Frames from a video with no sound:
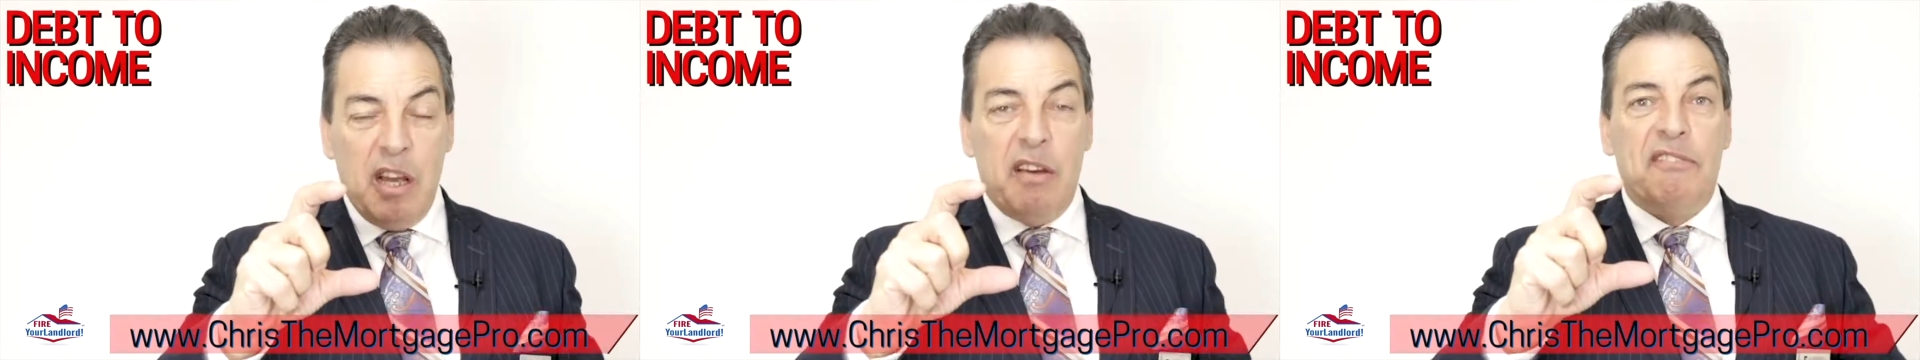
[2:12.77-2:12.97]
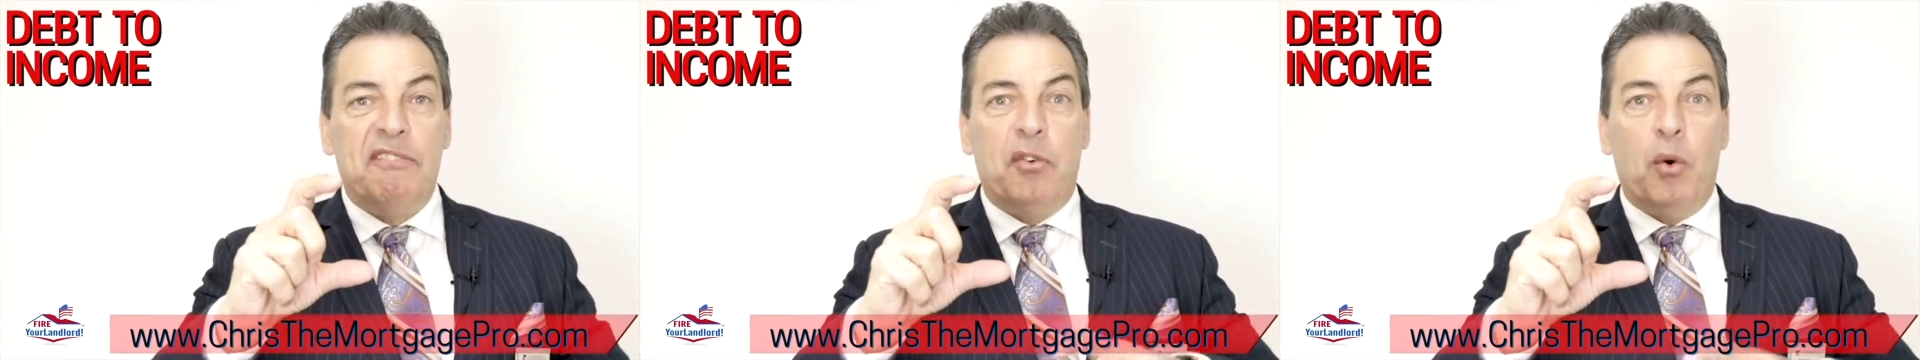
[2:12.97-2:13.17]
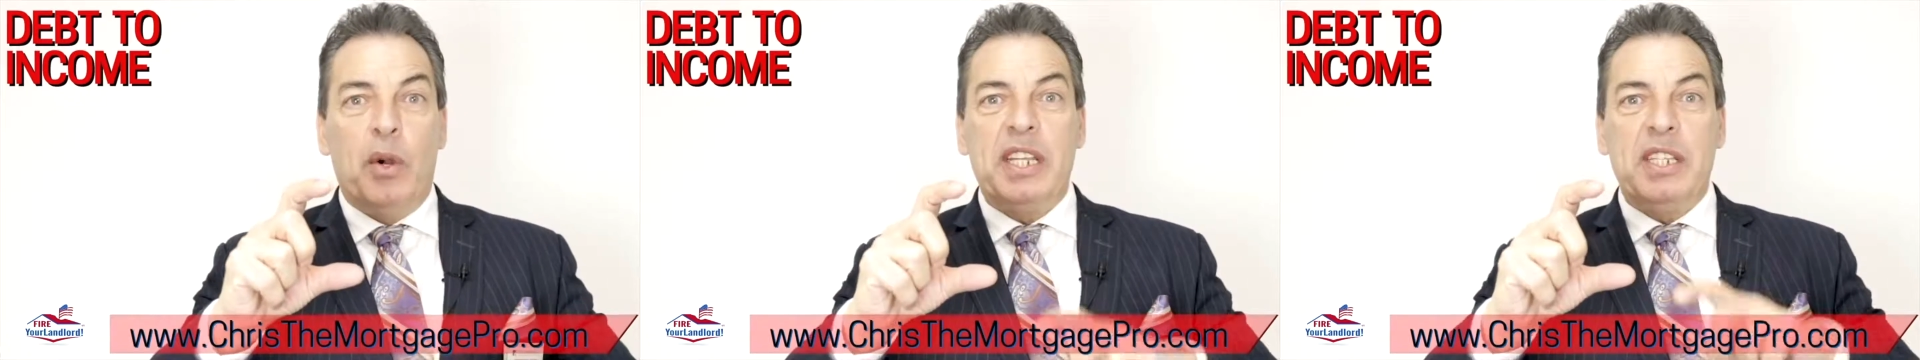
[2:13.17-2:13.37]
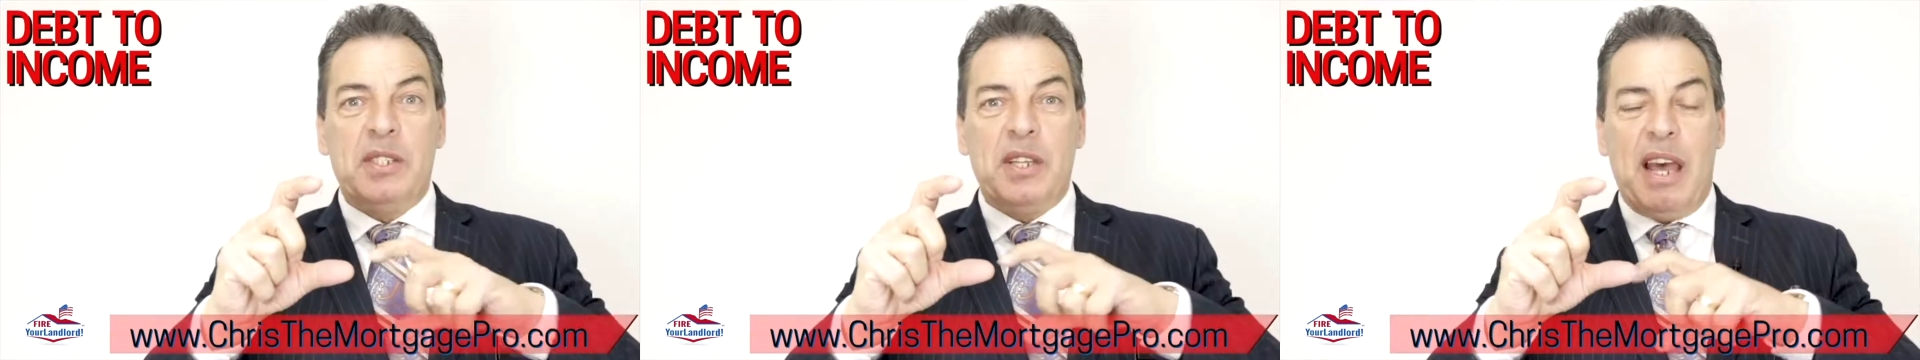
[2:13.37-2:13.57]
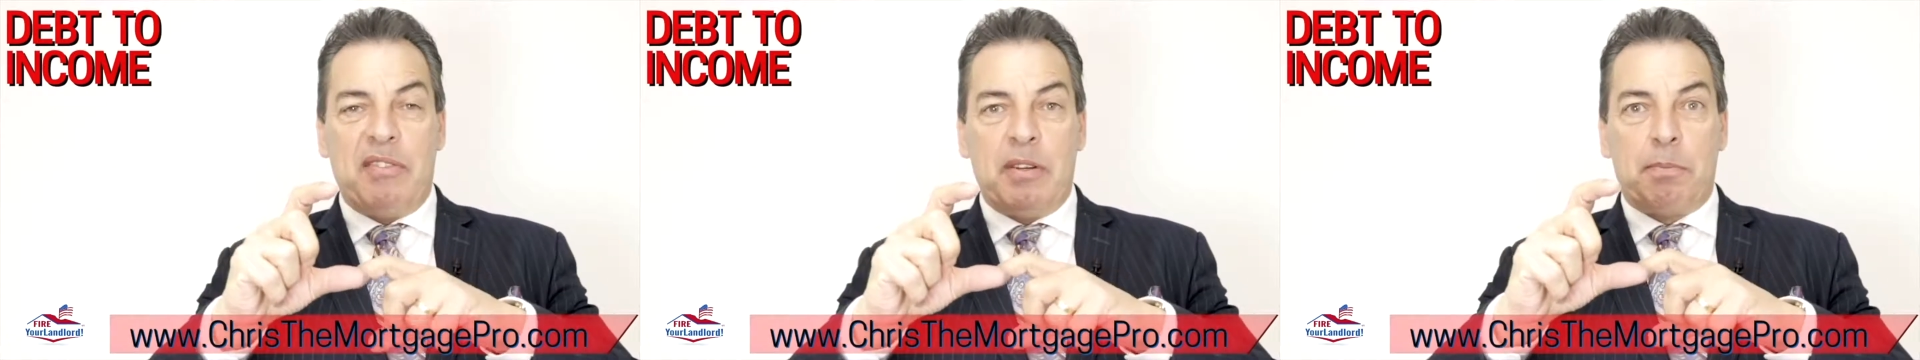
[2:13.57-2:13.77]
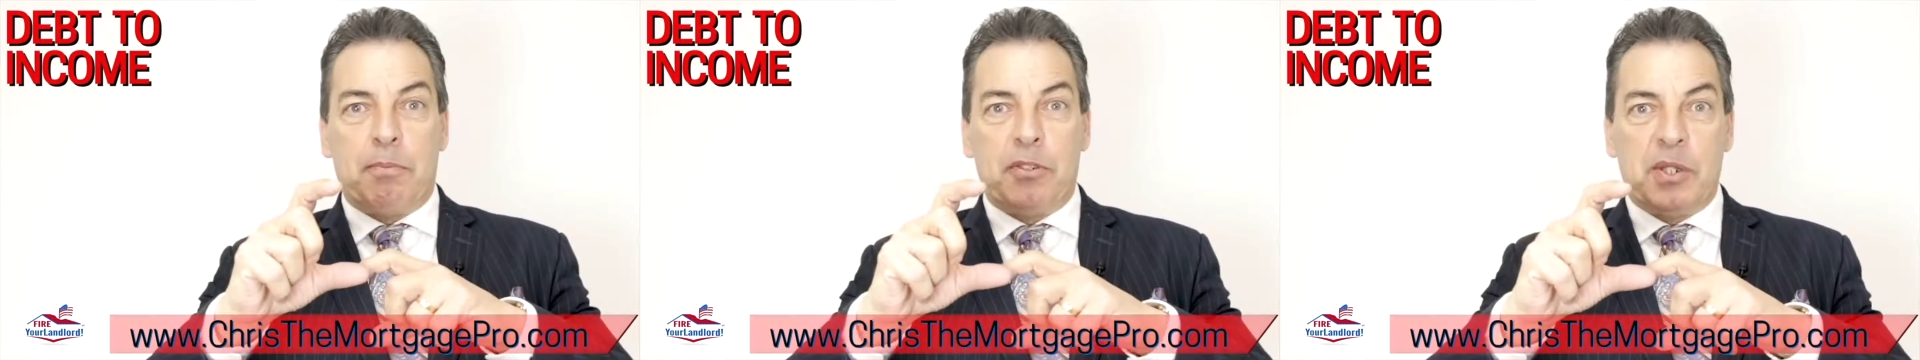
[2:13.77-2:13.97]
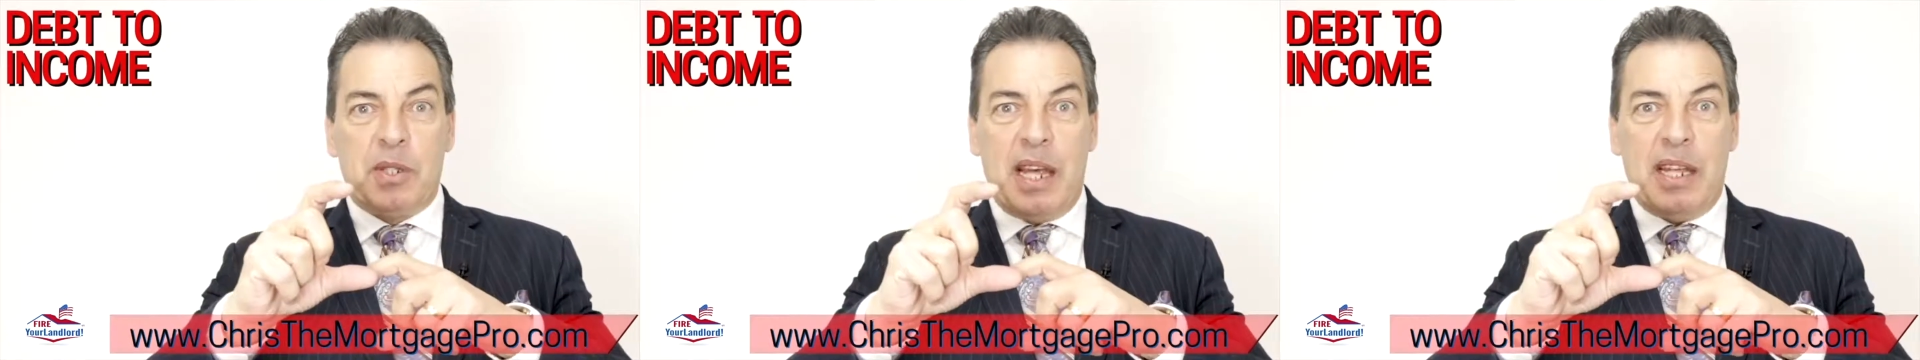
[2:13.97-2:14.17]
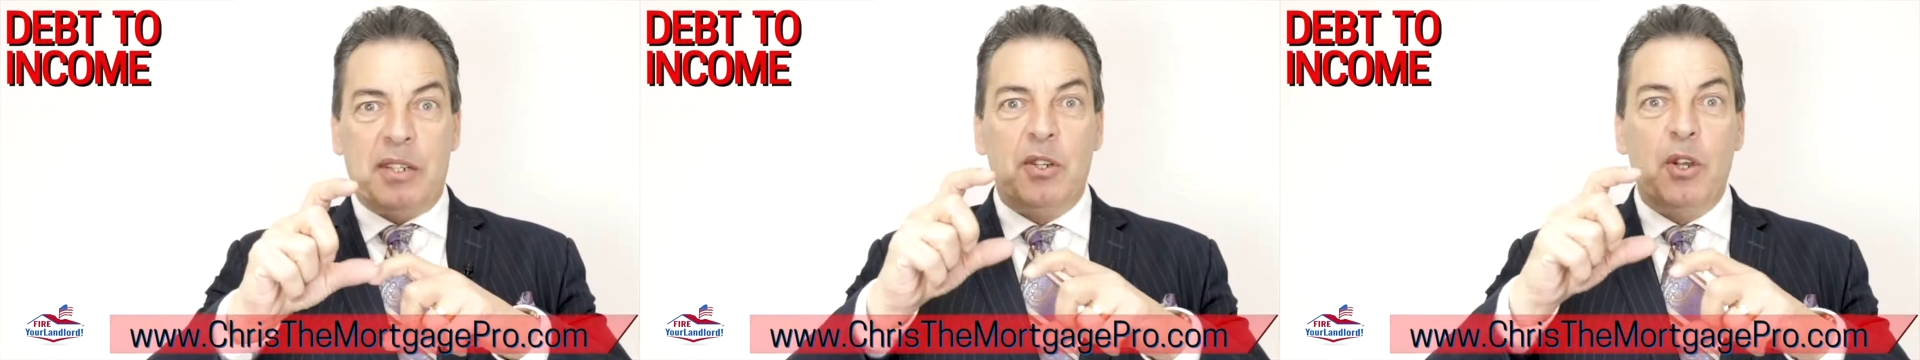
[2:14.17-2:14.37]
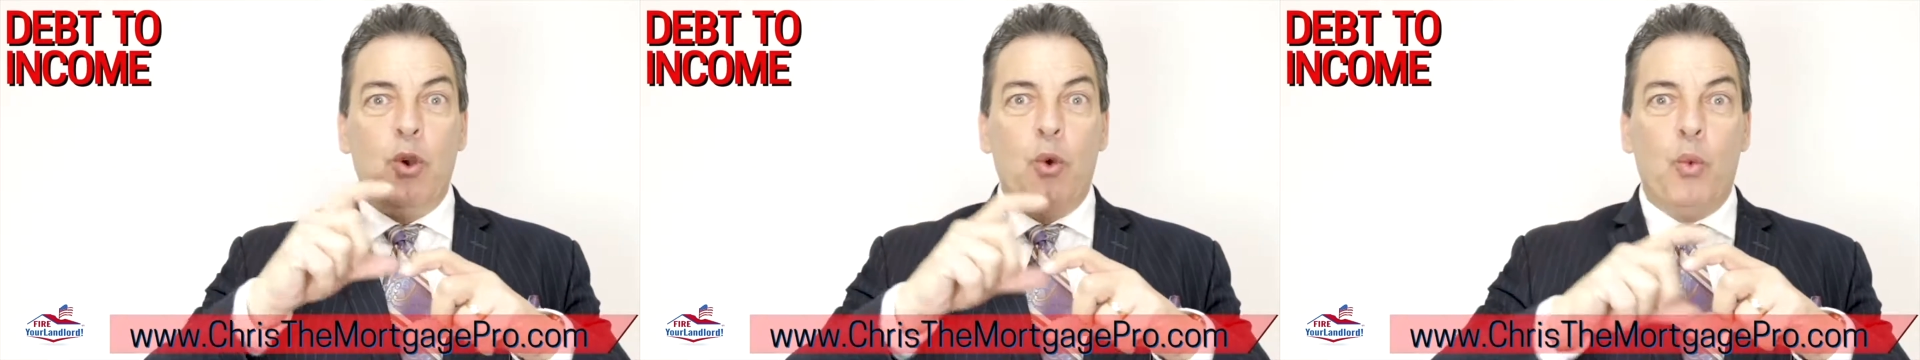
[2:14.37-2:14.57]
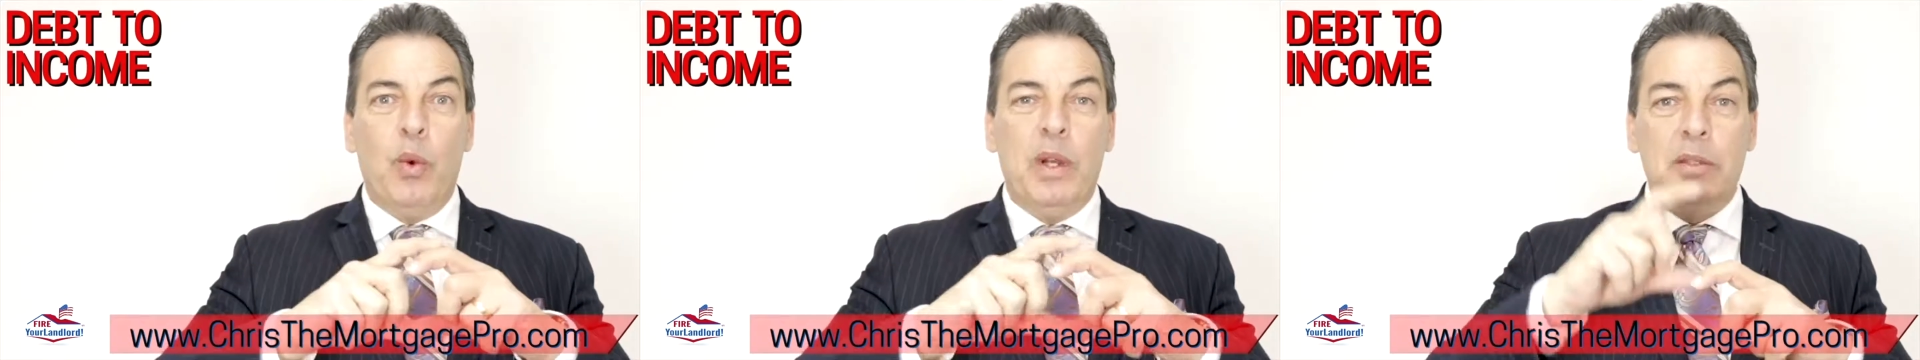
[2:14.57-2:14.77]
47%
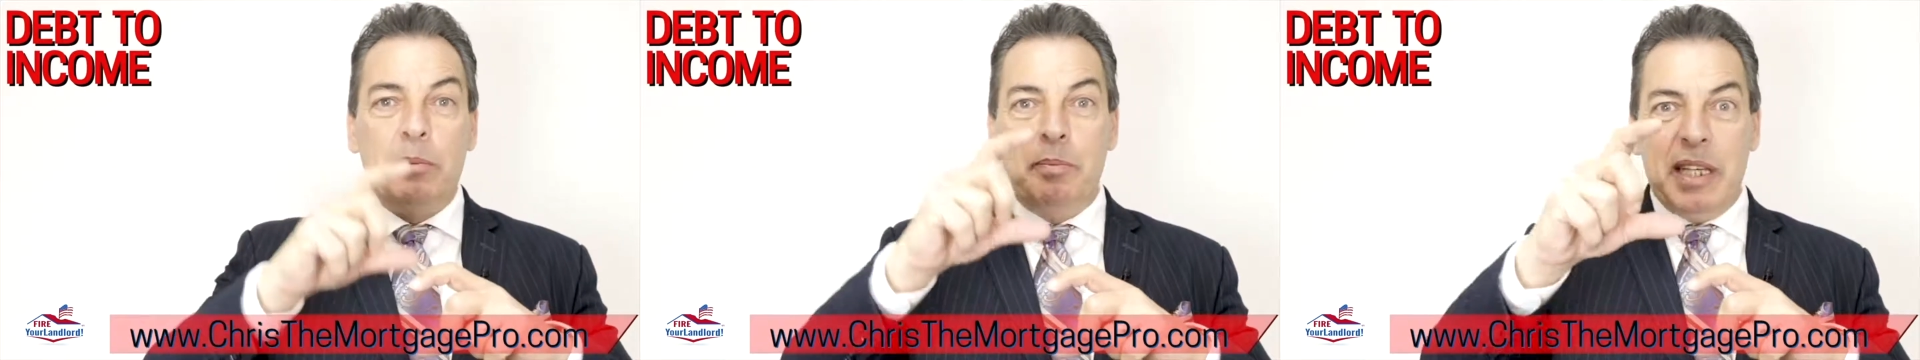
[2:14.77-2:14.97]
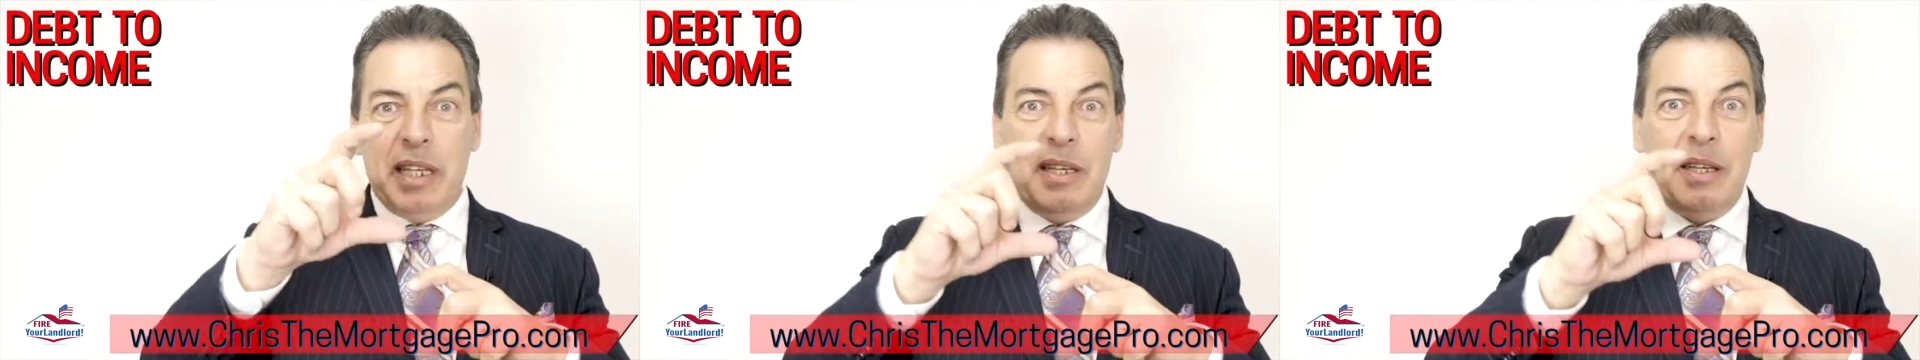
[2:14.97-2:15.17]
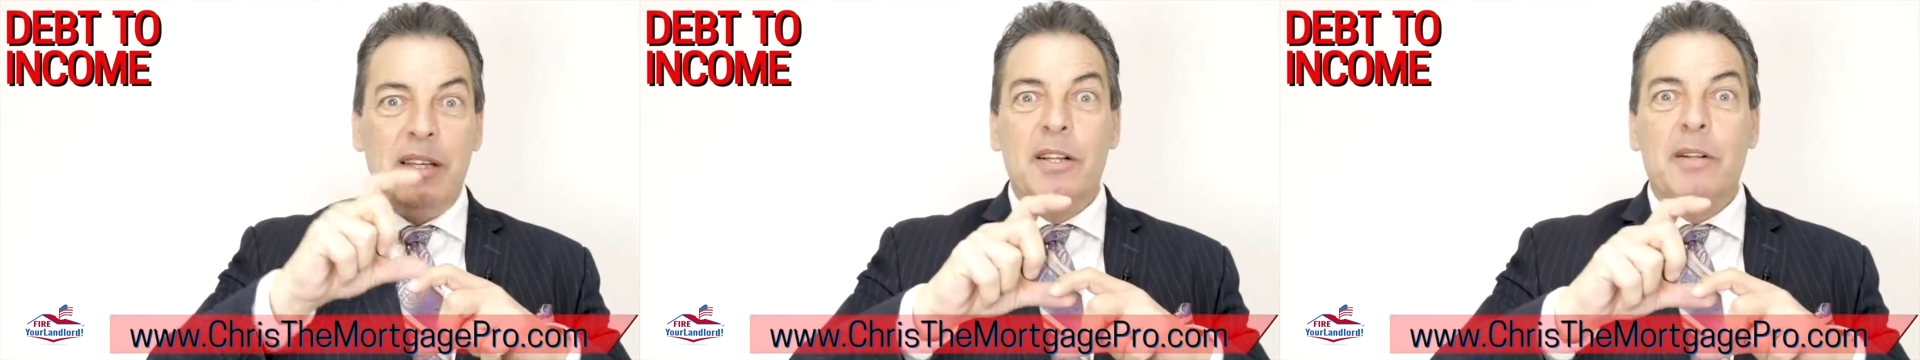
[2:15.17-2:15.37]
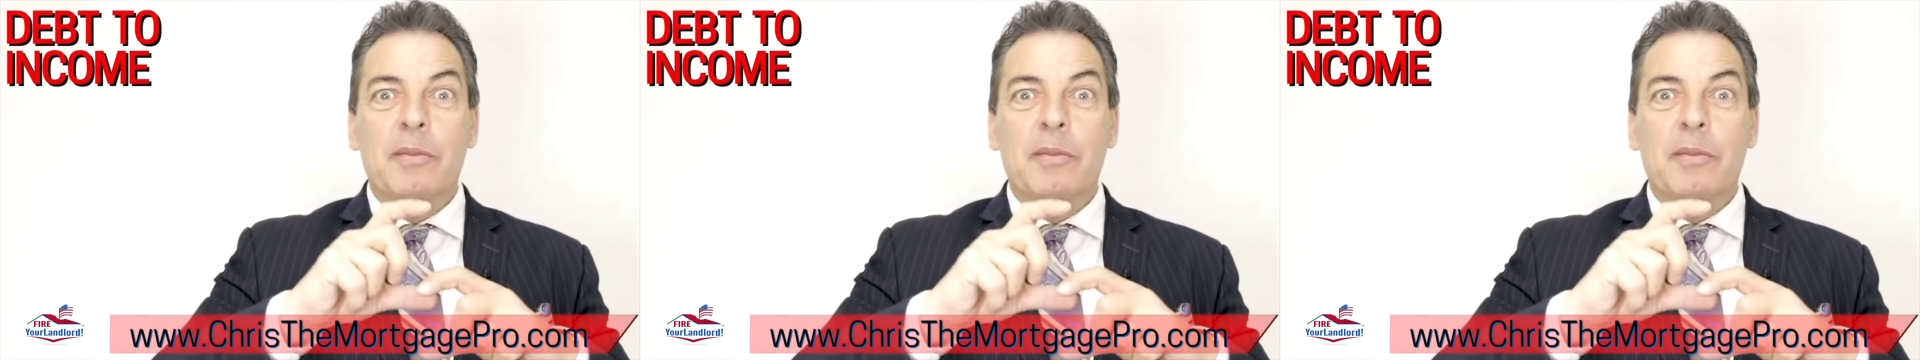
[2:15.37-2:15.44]
will be